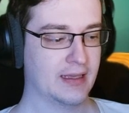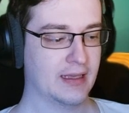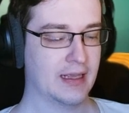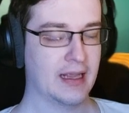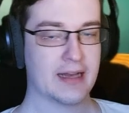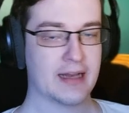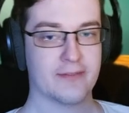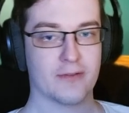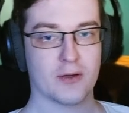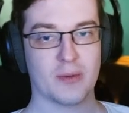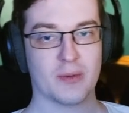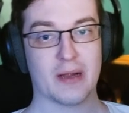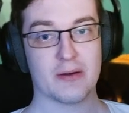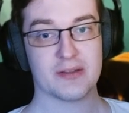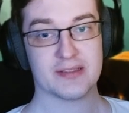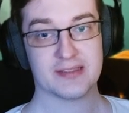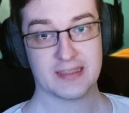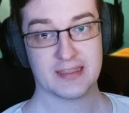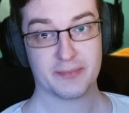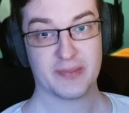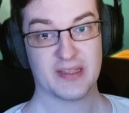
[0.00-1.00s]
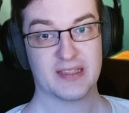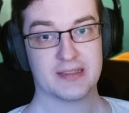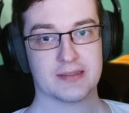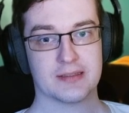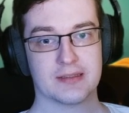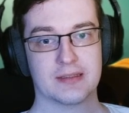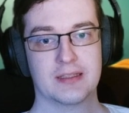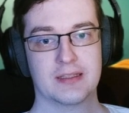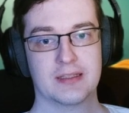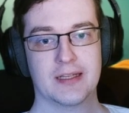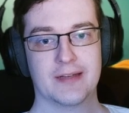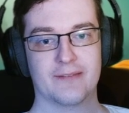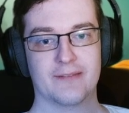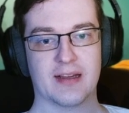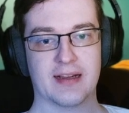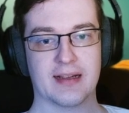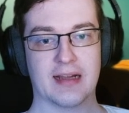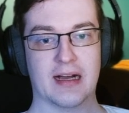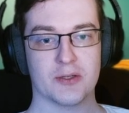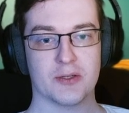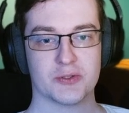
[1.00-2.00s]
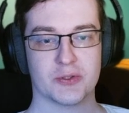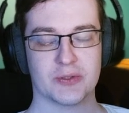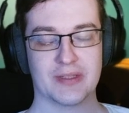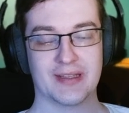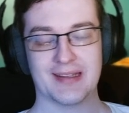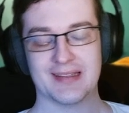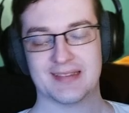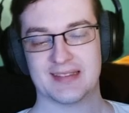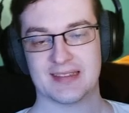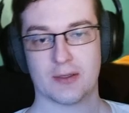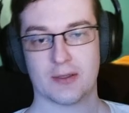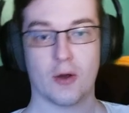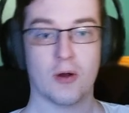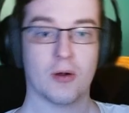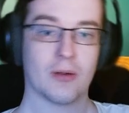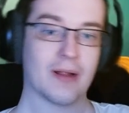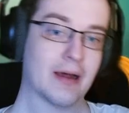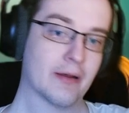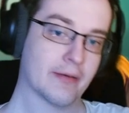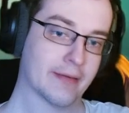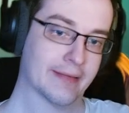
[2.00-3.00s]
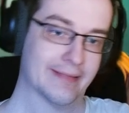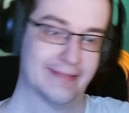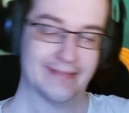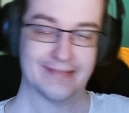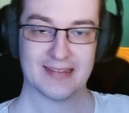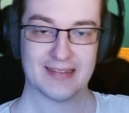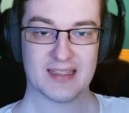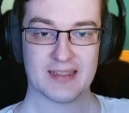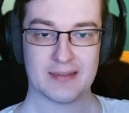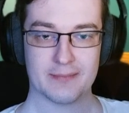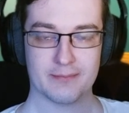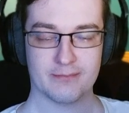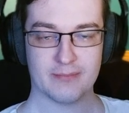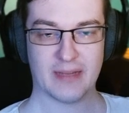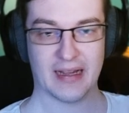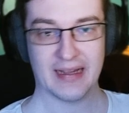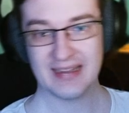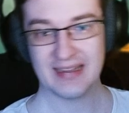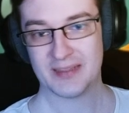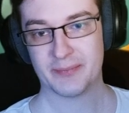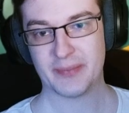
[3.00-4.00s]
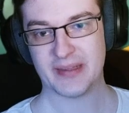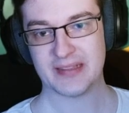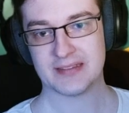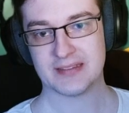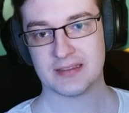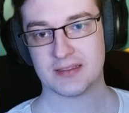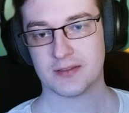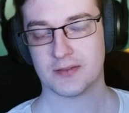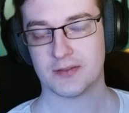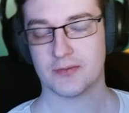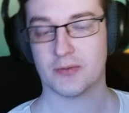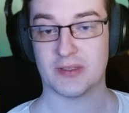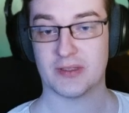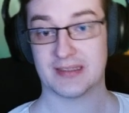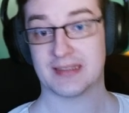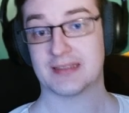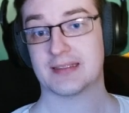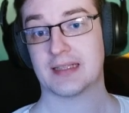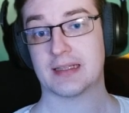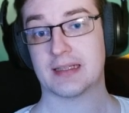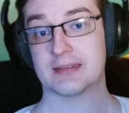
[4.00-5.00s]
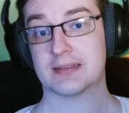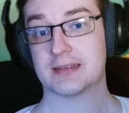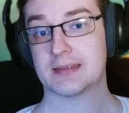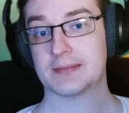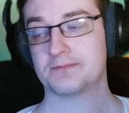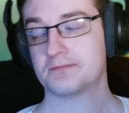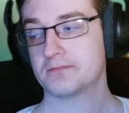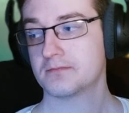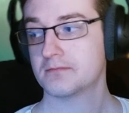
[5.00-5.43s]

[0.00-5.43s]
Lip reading: And from our set piece, we are also increasing all our healing by 8% for 6 seconds.